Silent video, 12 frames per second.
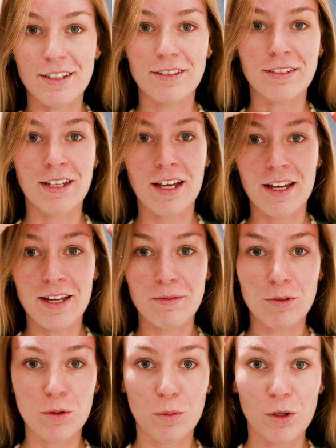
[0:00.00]
is
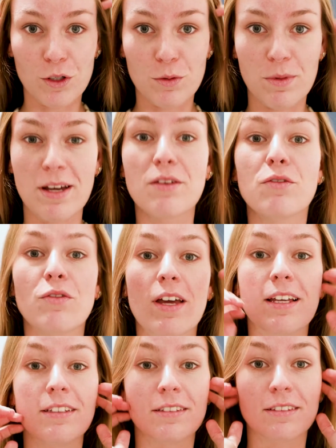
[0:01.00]
time to wash my
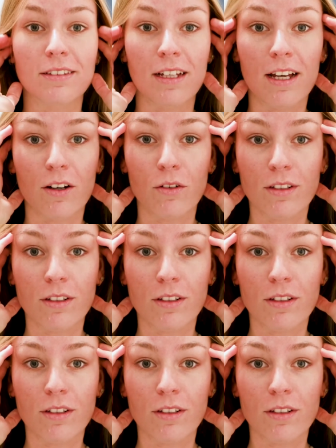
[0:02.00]
face now.